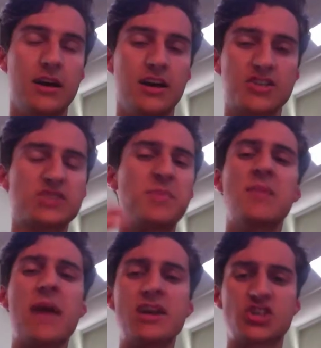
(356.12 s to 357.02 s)
Just be
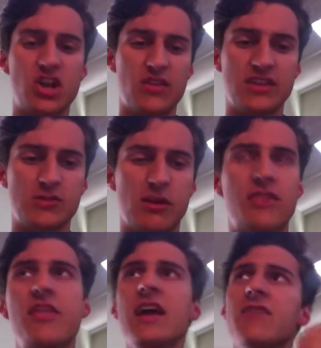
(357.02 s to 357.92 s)
patient on this one.
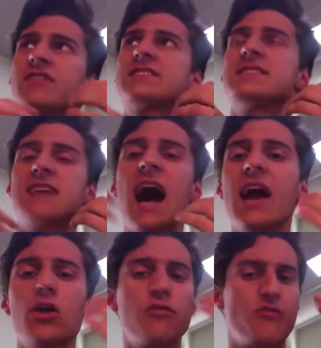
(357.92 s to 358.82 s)
Think of this
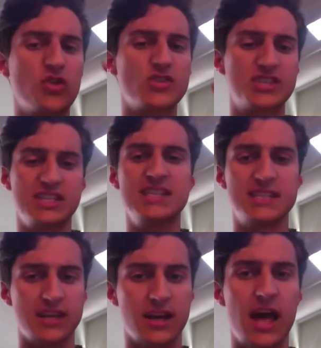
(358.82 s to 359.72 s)
entire first
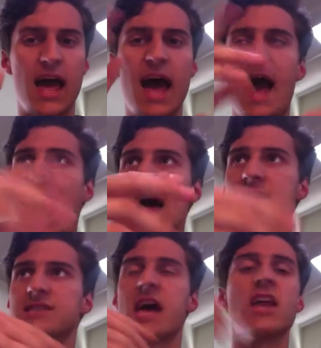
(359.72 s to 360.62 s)
season
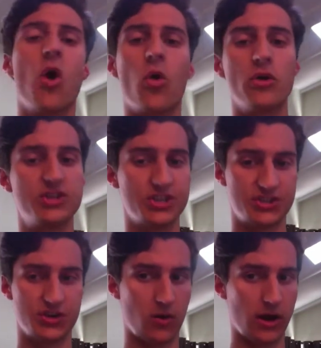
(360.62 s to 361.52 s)
as an origin
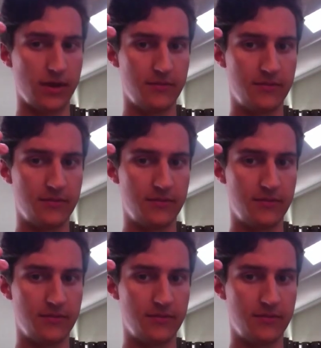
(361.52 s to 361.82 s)
story.